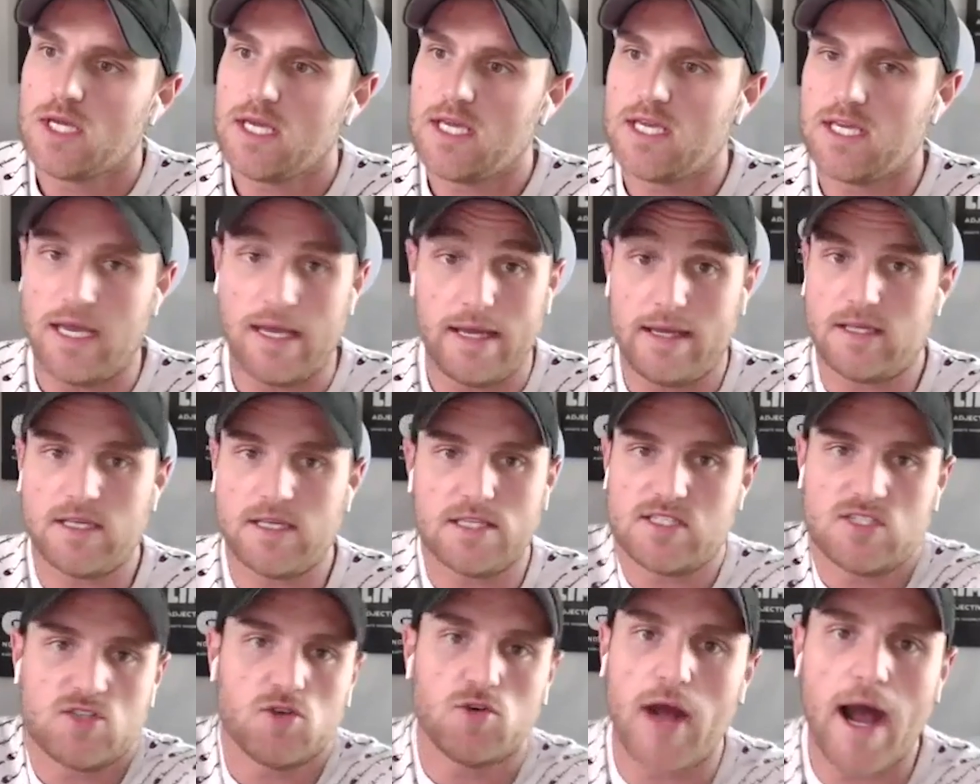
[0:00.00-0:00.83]

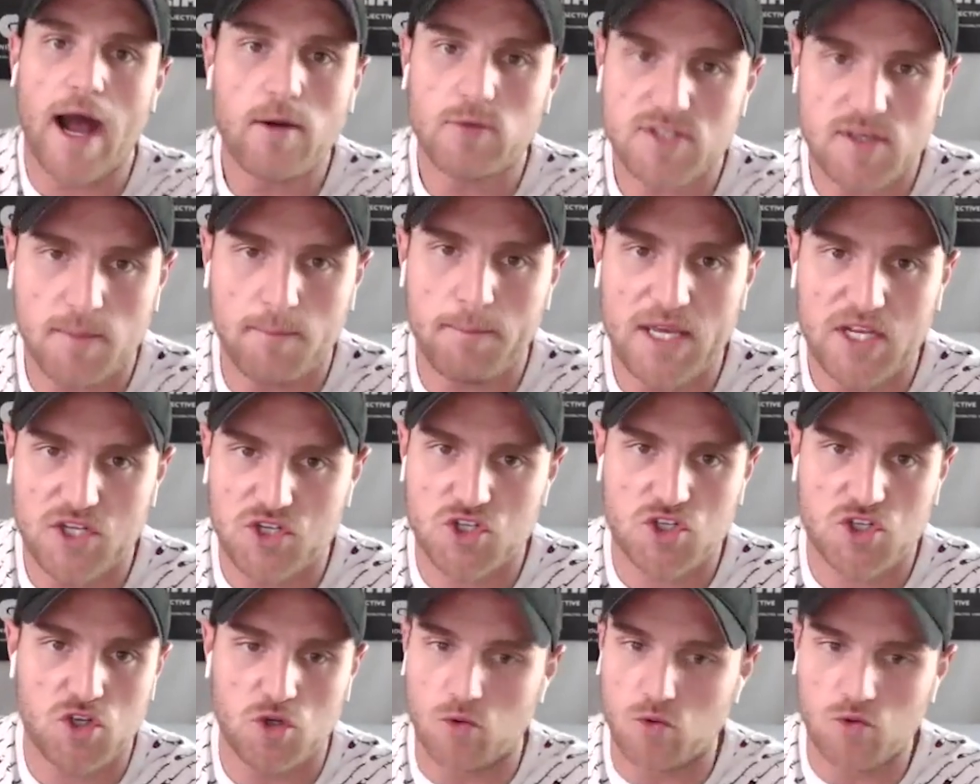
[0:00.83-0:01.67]
because uh, dude i was a bitch
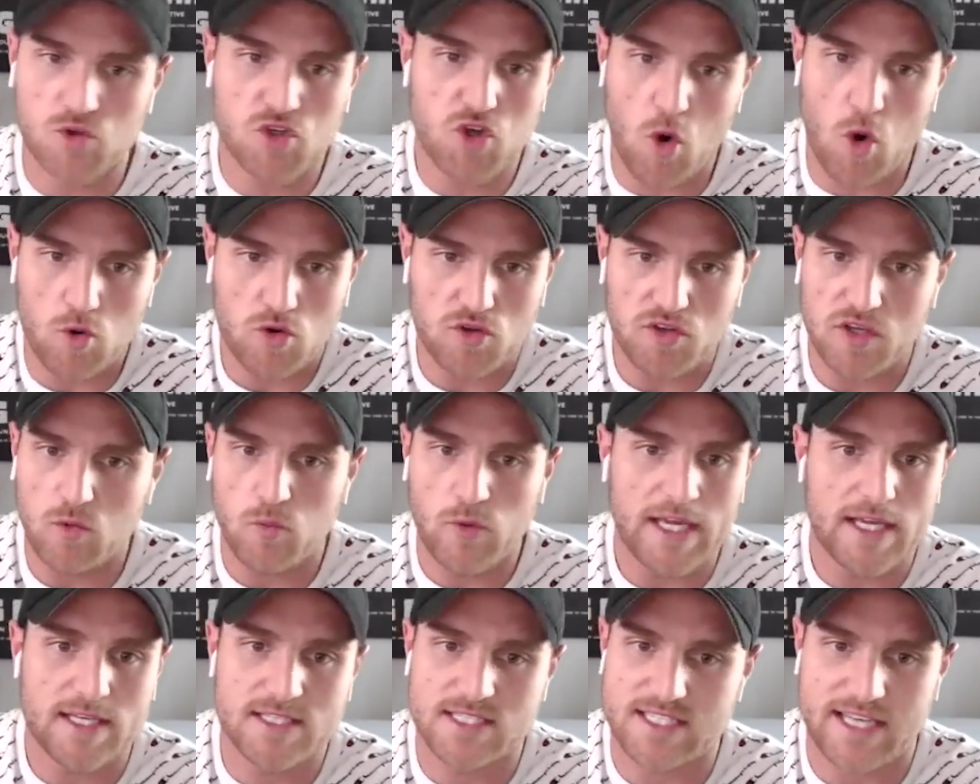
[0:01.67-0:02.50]
too totally
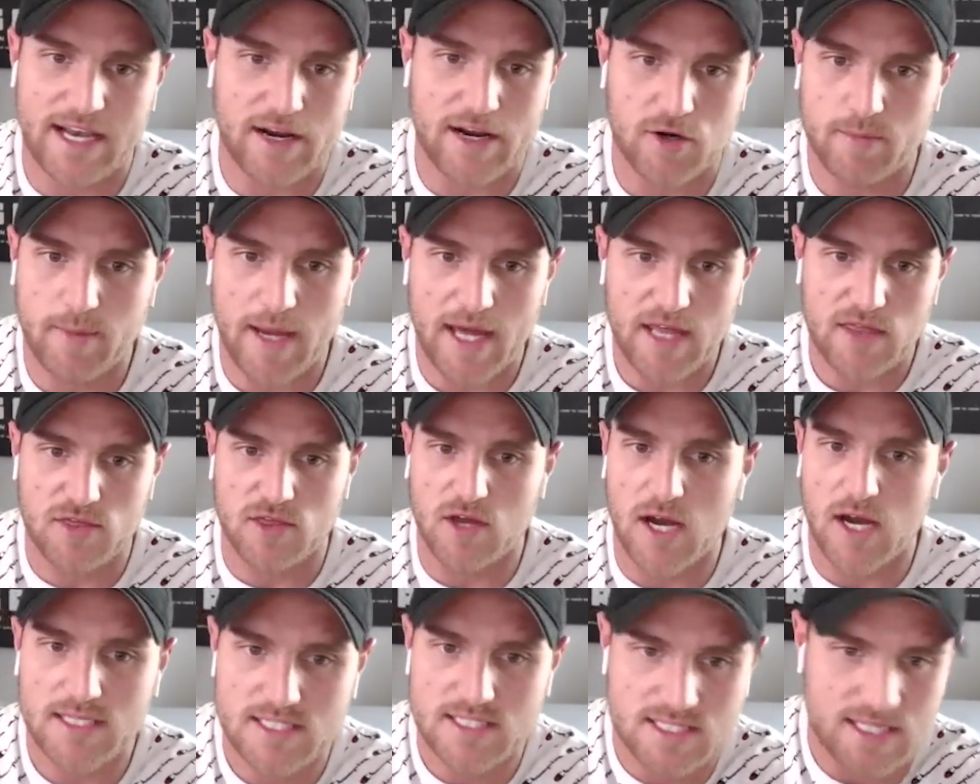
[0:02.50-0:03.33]
weak scared of my
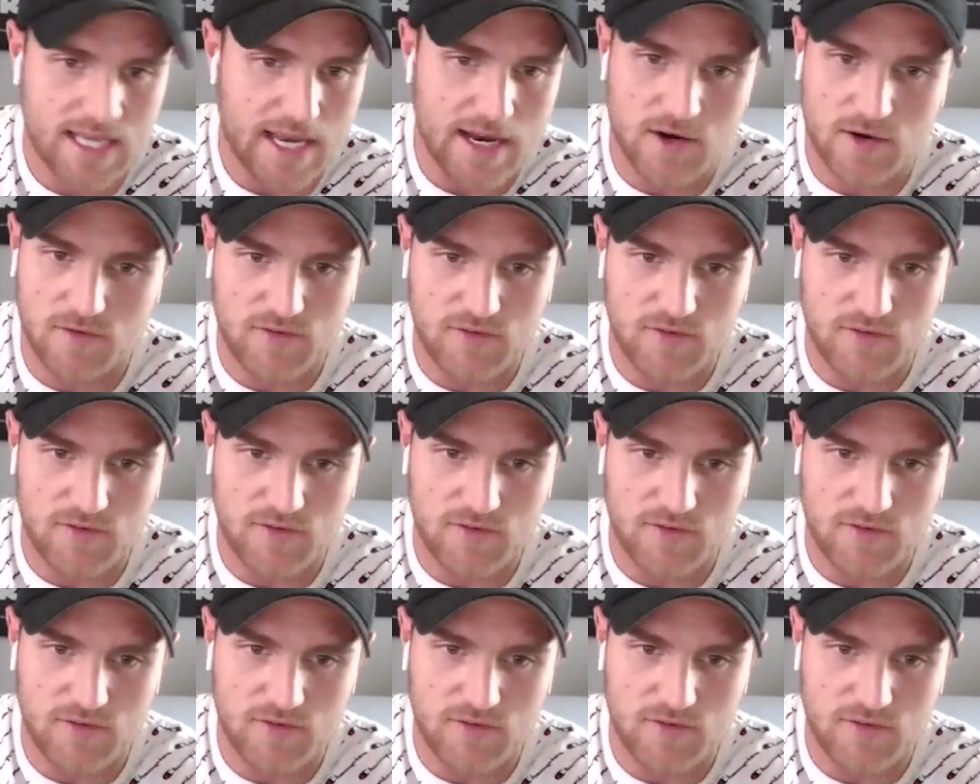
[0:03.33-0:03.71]
thoughts scared of